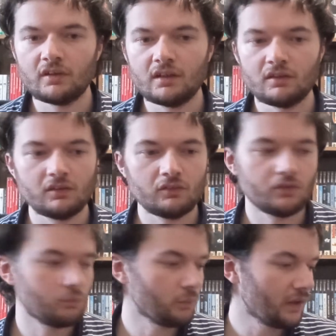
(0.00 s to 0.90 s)
is. Just,
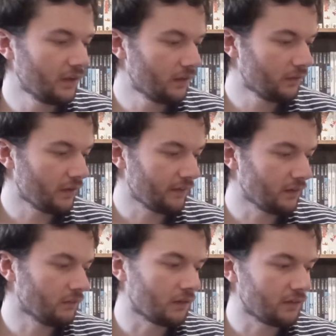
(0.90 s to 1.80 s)
I think,
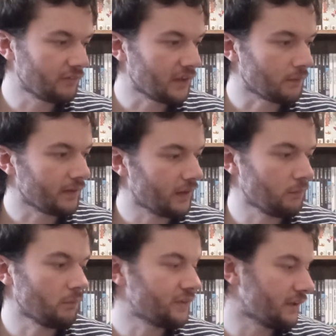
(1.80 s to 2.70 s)
oh, I don't really care about that game on
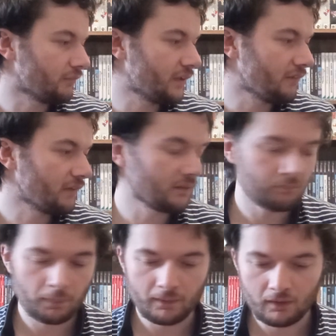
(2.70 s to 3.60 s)
my shelf, get rid.
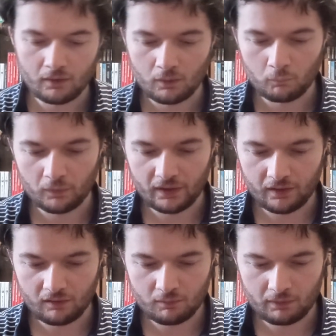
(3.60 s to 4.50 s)
What I
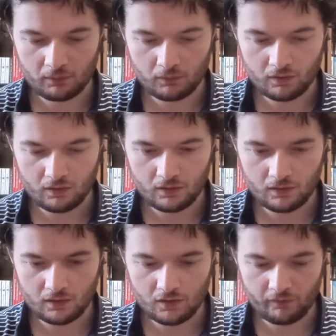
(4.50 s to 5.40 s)
care about
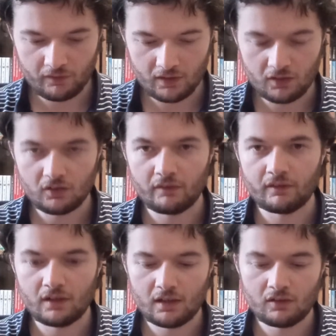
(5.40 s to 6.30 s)
is the disc, and the
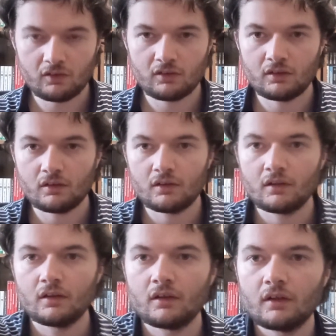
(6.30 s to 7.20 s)
disc,
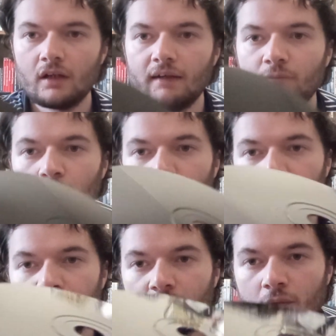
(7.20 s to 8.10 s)
I'm not sure if
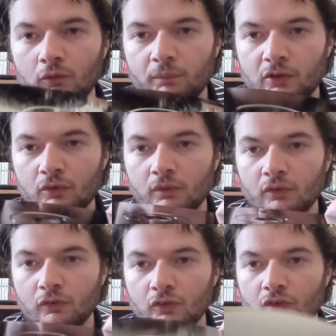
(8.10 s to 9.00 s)
this will be truly
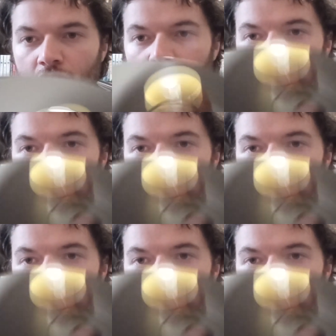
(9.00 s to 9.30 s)
done justice on